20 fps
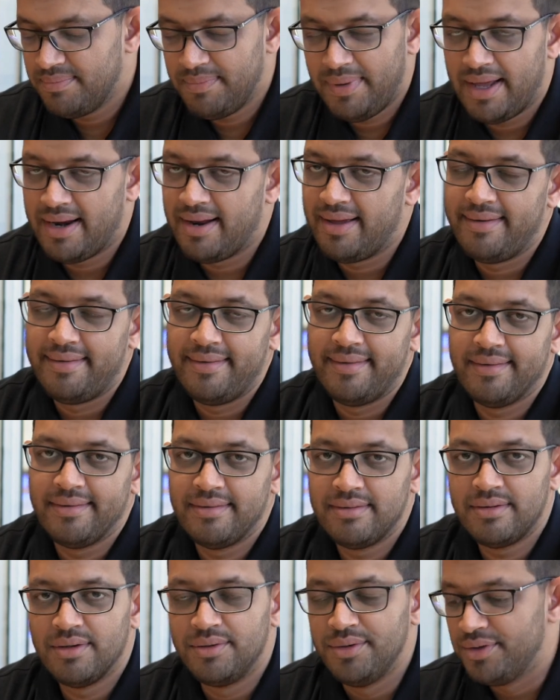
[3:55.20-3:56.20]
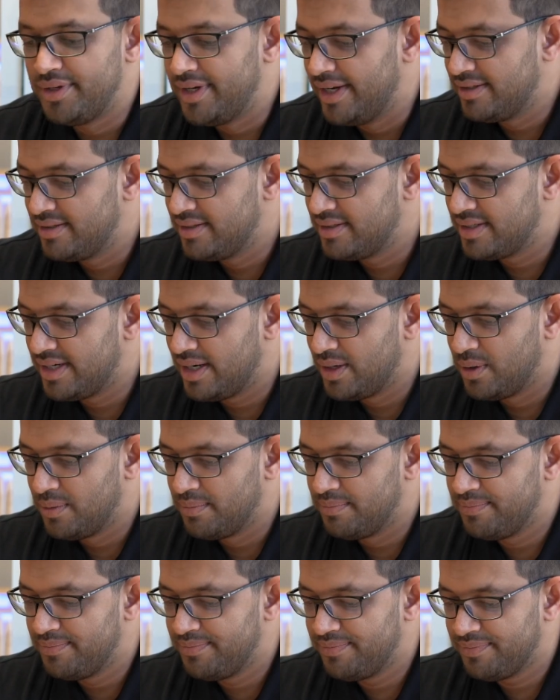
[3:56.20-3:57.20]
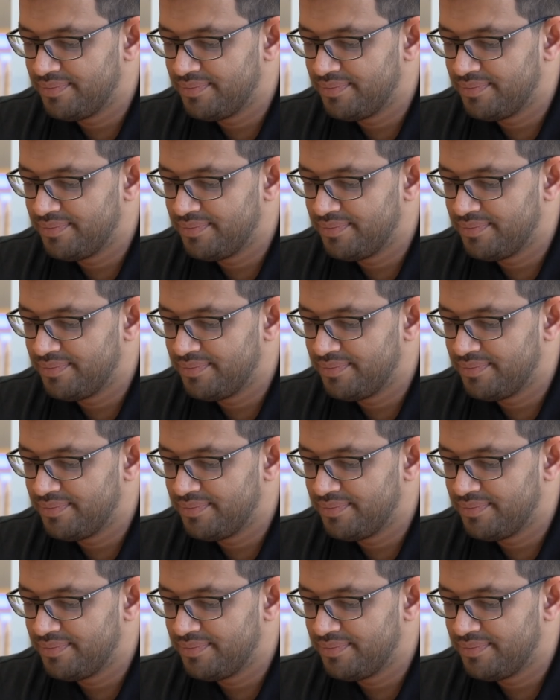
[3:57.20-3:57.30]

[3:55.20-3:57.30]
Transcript: bad idea. Don't do dentistry at home.